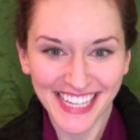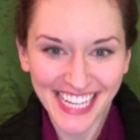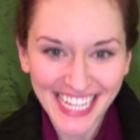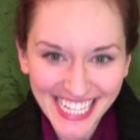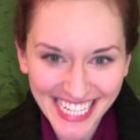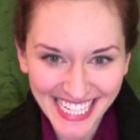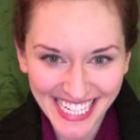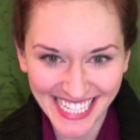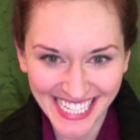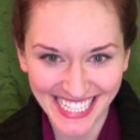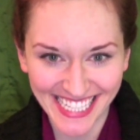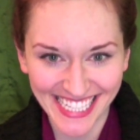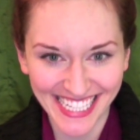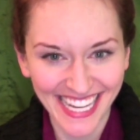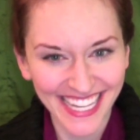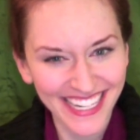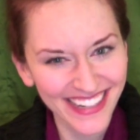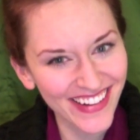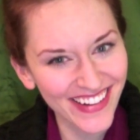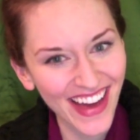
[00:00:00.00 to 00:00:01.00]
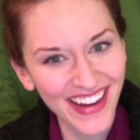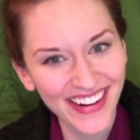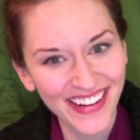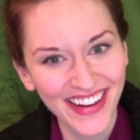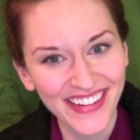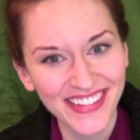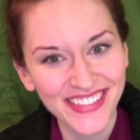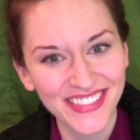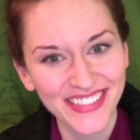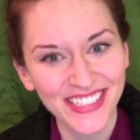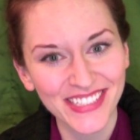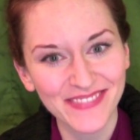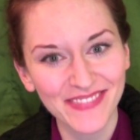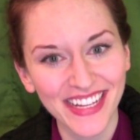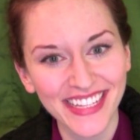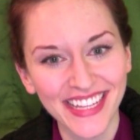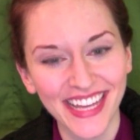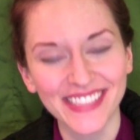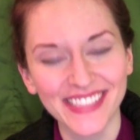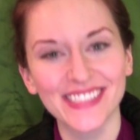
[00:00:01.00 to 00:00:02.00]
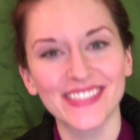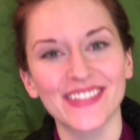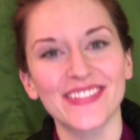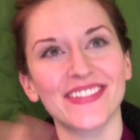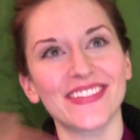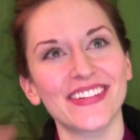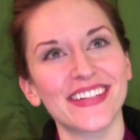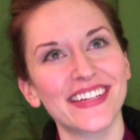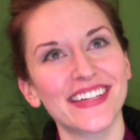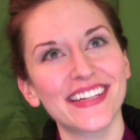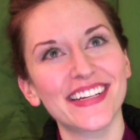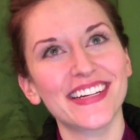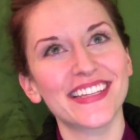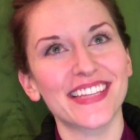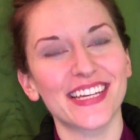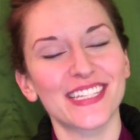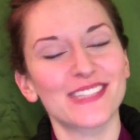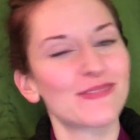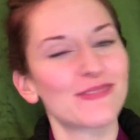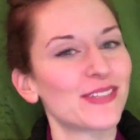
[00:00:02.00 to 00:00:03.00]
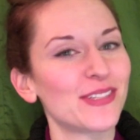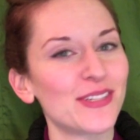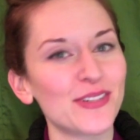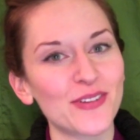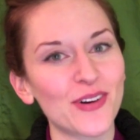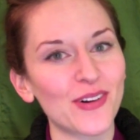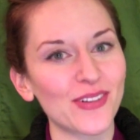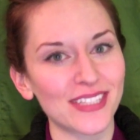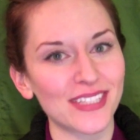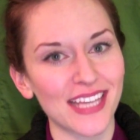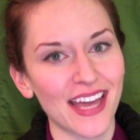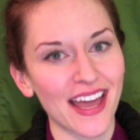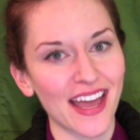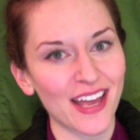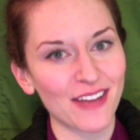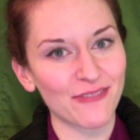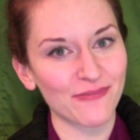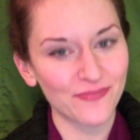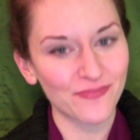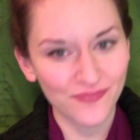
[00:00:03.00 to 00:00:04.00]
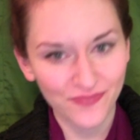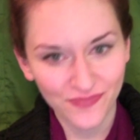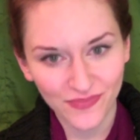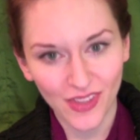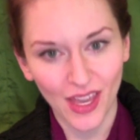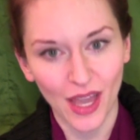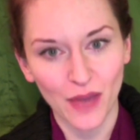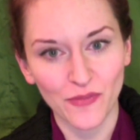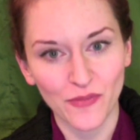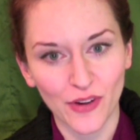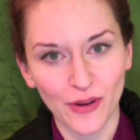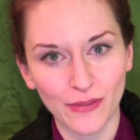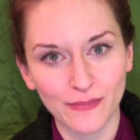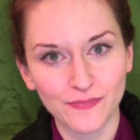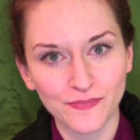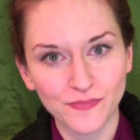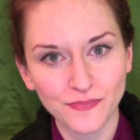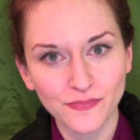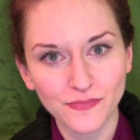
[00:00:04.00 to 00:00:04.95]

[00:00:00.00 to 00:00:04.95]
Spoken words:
I don't know how else to explain that, so that's what new old day came from.